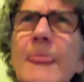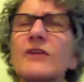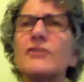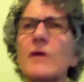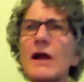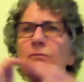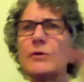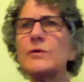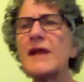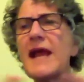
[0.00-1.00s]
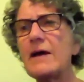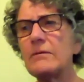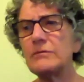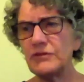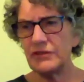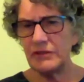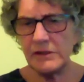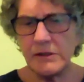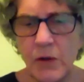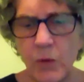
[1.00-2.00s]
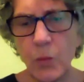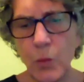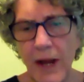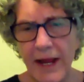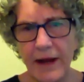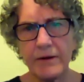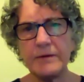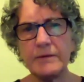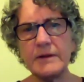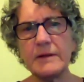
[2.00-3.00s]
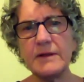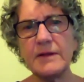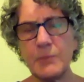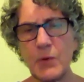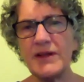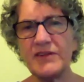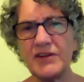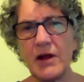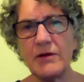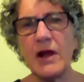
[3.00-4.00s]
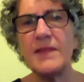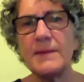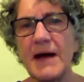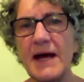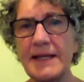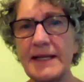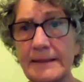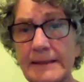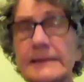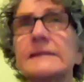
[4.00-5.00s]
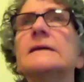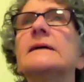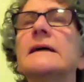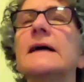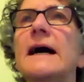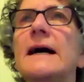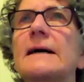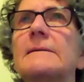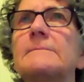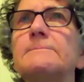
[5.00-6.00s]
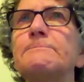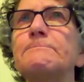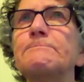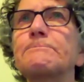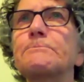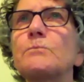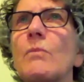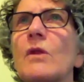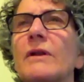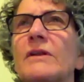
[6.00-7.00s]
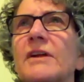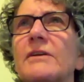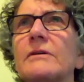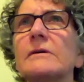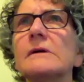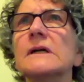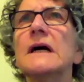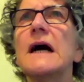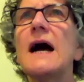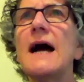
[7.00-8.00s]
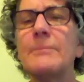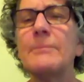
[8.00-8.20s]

So I wrote out where the points are on the body. What else I do? I